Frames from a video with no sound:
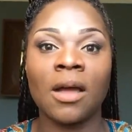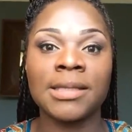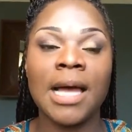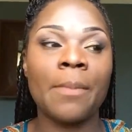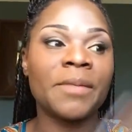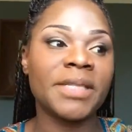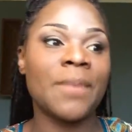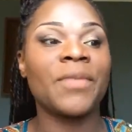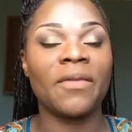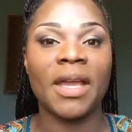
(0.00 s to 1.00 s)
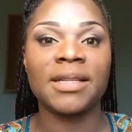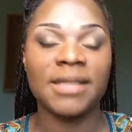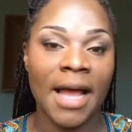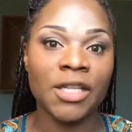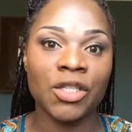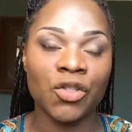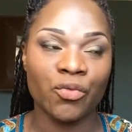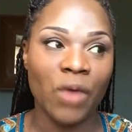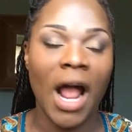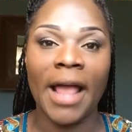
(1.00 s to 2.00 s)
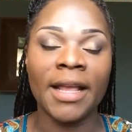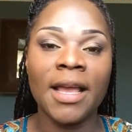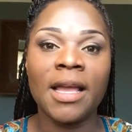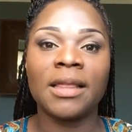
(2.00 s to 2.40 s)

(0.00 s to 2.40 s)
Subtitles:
on top of something that is not dry.